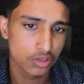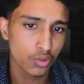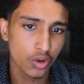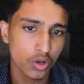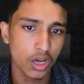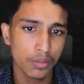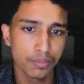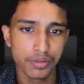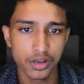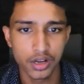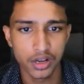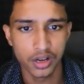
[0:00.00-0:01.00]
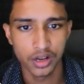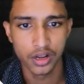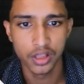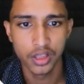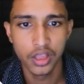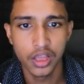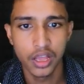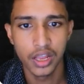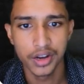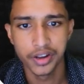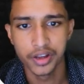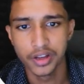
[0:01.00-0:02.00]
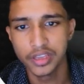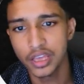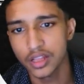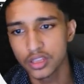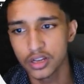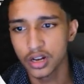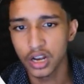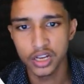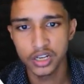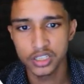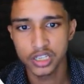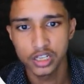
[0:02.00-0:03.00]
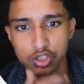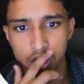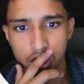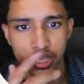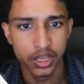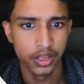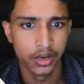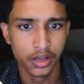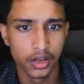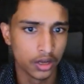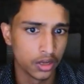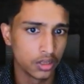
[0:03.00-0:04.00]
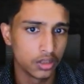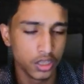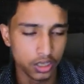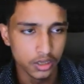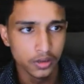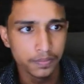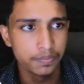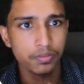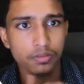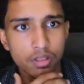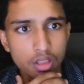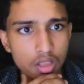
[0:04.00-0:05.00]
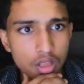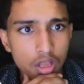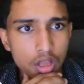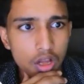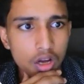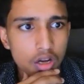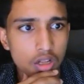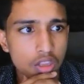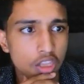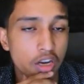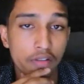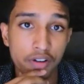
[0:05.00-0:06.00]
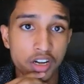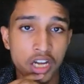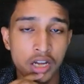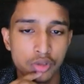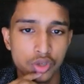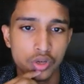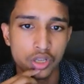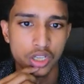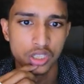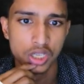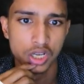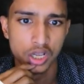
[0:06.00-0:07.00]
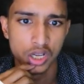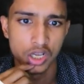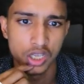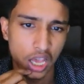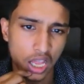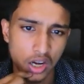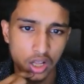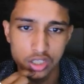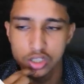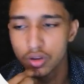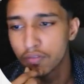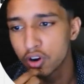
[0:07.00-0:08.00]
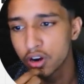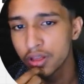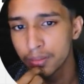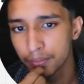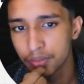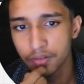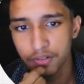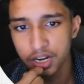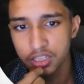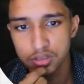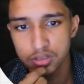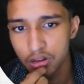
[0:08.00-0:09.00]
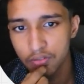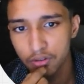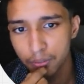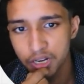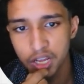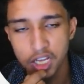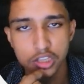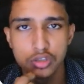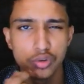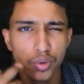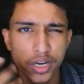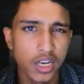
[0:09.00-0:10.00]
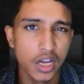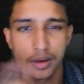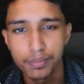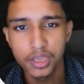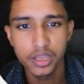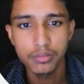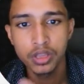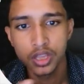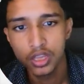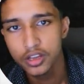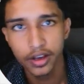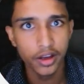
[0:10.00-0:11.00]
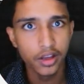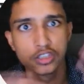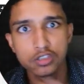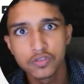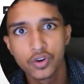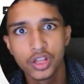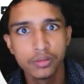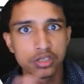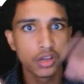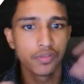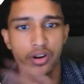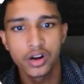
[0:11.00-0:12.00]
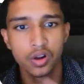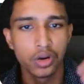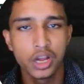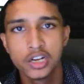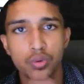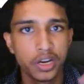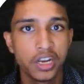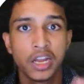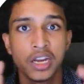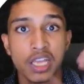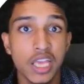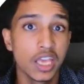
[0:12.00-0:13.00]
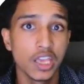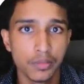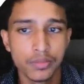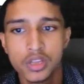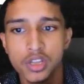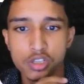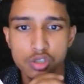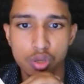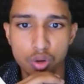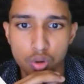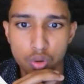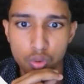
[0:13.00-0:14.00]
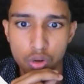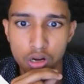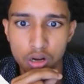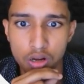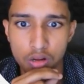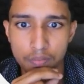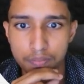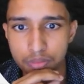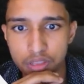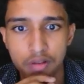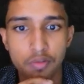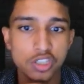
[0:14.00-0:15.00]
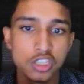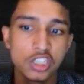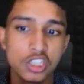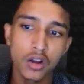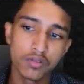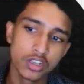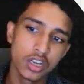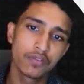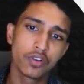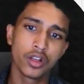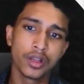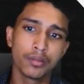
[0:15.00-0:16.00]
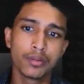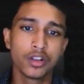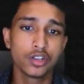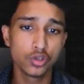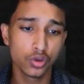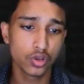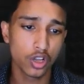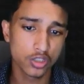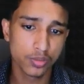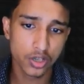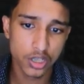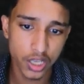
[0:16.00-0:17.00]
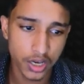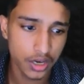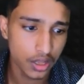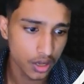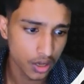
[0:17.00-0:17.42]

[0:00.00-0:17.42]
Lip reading: I just woke up. And yeah, the client is actually in the different time zone. He's in Canada, so for him, when it's for me 9:29 p.m., it's for him somewhere around 9:29 a.m. So it was the start of the day for him. 2 calls booked in.